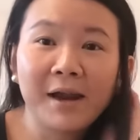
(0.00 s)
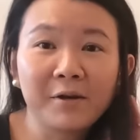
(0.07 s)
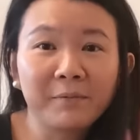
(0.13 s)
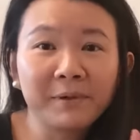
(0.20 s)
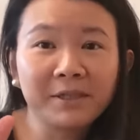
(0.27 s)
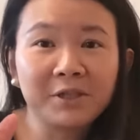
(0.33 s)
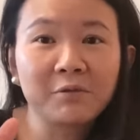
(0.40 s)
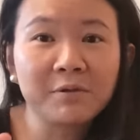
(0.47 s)
I know,
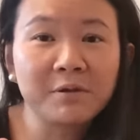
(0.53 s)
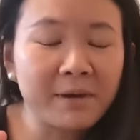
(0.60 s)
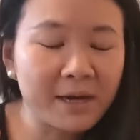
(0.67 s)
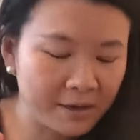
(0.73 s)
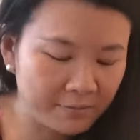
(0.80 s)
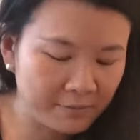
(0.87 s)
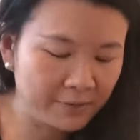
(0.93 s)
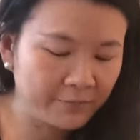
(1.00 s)
please don't be
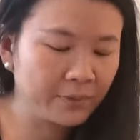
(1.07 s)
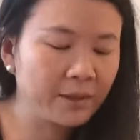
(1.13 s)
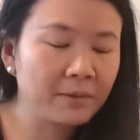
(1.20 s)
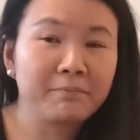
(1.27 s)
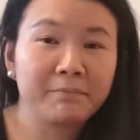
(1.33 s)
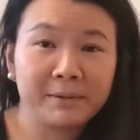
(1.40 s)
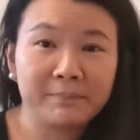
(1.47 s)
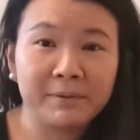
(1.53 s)
mad at me.
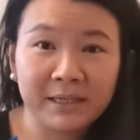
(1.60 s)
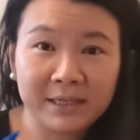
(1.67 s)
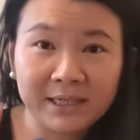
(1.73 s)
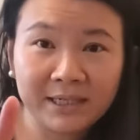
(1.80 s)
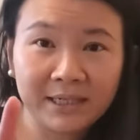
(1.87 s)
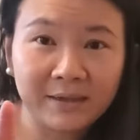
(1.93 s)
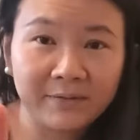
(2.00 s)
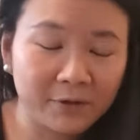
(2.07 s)
Please
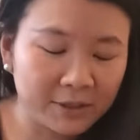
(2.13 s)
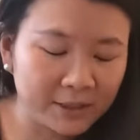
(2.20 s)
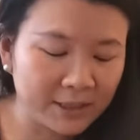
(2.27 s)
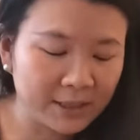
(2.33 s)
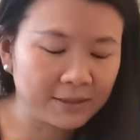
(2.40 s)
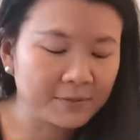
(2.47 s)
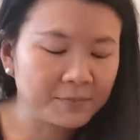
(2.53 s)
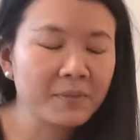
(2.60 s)
listen for a
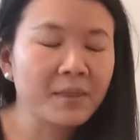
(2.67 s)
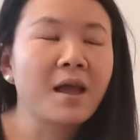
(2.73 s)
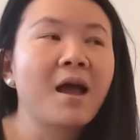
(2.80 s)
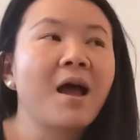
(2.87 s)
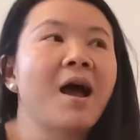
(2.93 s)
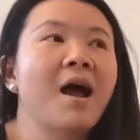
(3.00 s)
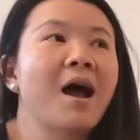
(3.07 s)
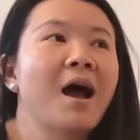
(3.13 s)
second.
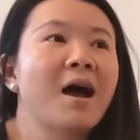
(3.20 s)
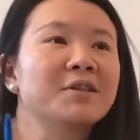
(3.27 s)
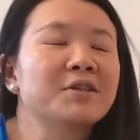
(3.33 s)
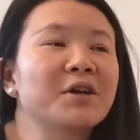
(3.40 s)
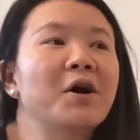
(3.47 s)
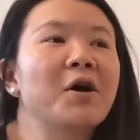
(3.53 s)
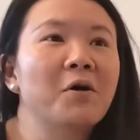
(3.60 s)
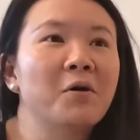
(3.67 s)

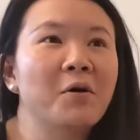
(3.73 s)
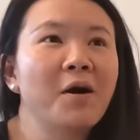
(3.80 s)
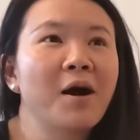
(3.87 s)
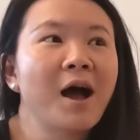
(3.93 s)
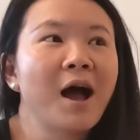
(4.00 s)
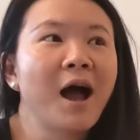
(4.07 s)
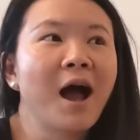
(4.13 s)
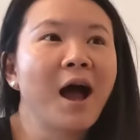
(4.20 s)
So
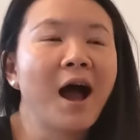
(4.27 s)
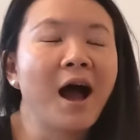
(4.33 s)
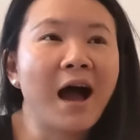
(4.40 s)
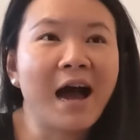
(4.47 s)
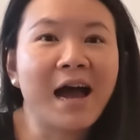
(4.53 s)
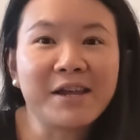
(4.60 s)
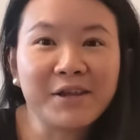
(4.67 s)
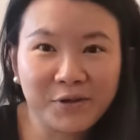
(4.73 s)

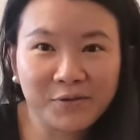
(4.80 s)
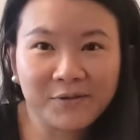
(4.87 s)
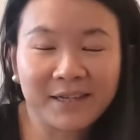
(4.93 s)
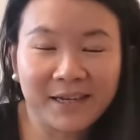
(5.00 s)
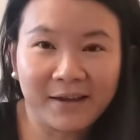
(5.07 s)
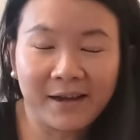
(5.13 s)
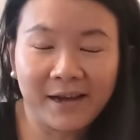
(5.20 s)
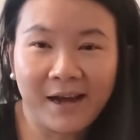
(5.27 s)
I use
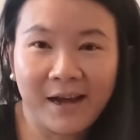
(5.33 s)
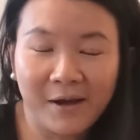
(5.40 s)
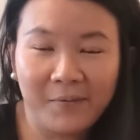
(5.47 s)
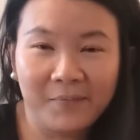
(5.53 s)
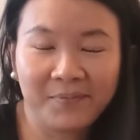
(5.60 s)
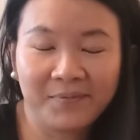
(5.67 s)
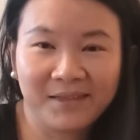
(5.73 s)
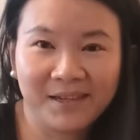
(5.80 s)
a,
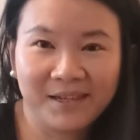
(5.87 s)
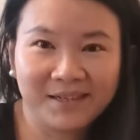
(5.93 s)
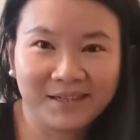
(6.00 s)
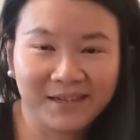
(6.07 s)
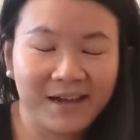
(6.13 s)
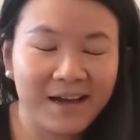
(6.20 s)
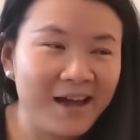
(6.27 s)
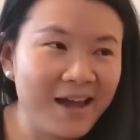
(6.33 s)
um,
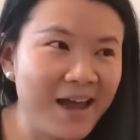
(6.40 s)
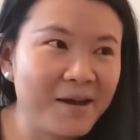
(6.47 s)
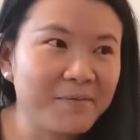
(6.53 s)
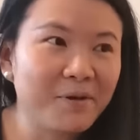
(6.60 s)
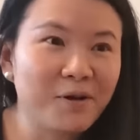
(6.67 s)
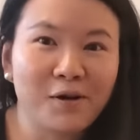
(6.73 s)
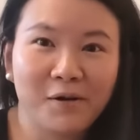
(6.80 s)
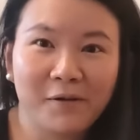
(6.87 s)
this uh,
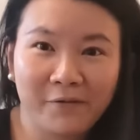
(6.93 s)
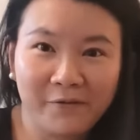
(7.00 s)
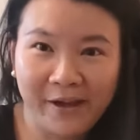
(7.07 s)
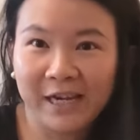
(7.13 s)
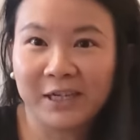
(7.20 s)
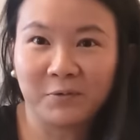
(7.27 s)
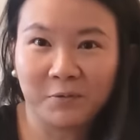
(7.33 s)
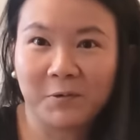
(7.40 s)
app called
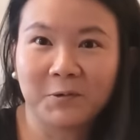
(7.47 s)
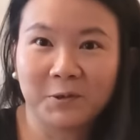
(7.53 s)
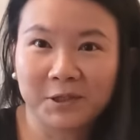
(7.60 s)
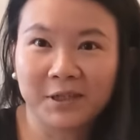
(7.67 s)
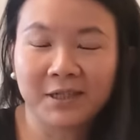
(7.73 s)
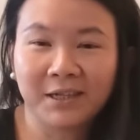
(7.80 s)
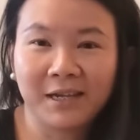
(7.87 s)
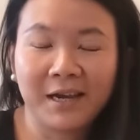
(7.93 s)
Fetch
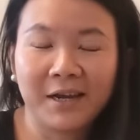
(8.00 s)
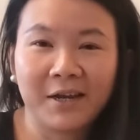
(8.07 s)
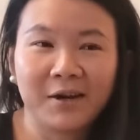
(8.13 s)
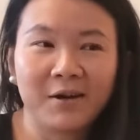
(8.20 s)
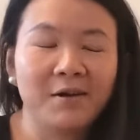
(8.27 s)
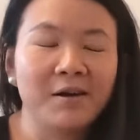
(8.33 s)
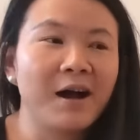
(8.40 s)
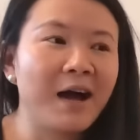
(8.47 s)
Rewards. Uh, you
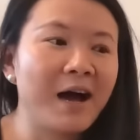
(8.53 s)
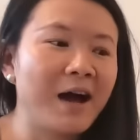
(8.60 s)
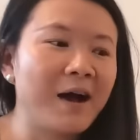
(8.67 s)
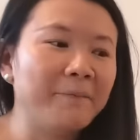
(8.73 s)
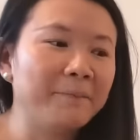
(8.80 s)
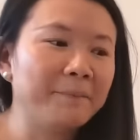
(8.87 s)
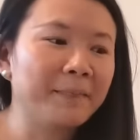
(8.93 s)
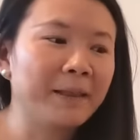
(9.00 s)
know,
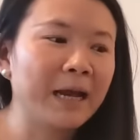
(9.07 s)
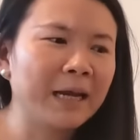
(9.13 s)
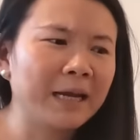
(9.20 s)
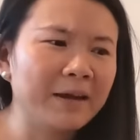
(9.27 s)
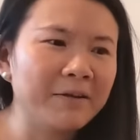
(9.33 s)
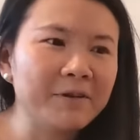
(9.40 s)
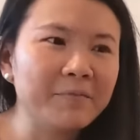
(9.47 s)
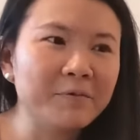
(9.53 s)
um, I
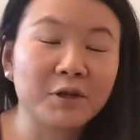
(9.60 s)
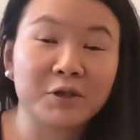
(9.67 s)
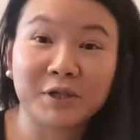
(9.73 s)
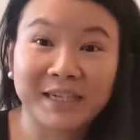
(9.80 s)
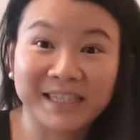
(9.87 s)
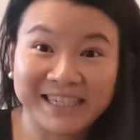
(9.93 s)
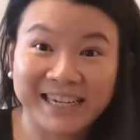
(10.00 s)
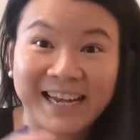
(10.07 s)
love it because you
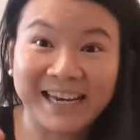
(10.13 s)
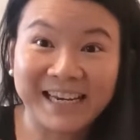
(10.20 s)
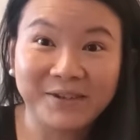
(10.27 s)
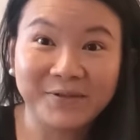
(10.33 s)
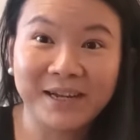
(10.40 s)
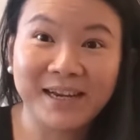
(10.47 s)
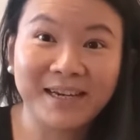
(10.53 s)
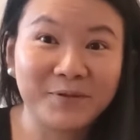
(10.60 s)
can scan
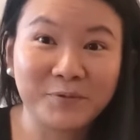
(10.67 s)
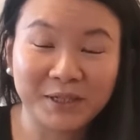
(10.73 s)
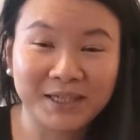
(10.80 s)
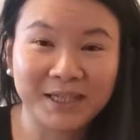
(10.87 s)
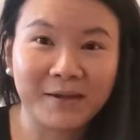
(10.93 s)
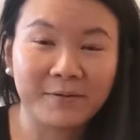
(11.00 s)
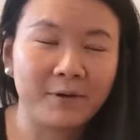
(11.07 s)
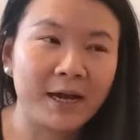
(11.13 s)
any, any
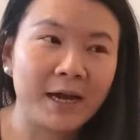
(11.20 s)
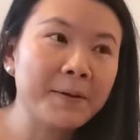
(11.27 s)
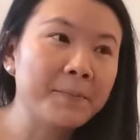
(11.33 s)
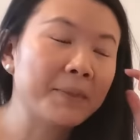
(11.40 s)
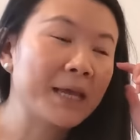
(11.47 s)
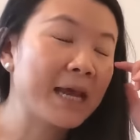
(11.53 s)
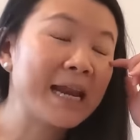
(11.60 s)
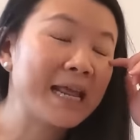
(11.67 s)
receipt,
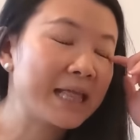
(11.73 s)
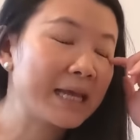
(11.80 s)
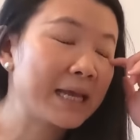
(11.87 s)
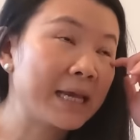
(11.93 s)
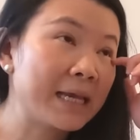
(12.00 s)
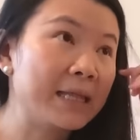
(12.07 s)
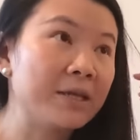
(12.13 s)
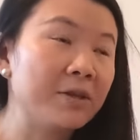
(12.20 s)
right? Anything,
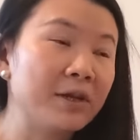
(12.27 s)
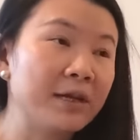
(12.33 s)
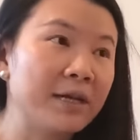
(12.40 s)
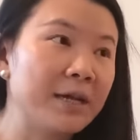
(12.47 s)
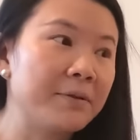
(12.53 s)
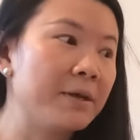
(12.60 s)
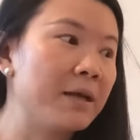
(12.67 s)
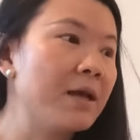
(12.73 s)
anything you can
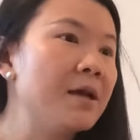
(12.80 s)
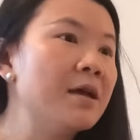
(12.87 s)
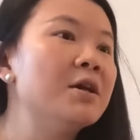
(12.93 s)
name it.